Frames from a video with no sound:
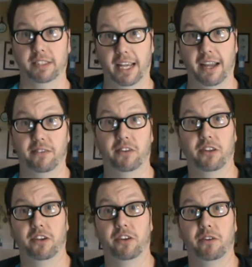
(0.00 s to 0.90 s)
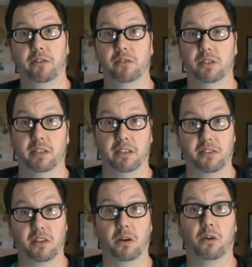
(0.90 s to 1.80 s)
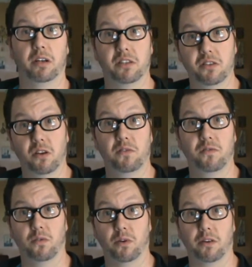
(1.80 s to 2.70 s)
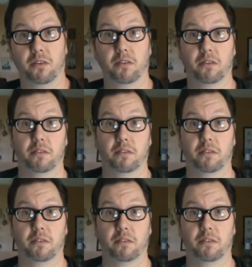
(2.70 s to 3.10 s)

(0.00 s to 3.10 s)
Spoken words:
after the news and then so on and so forth.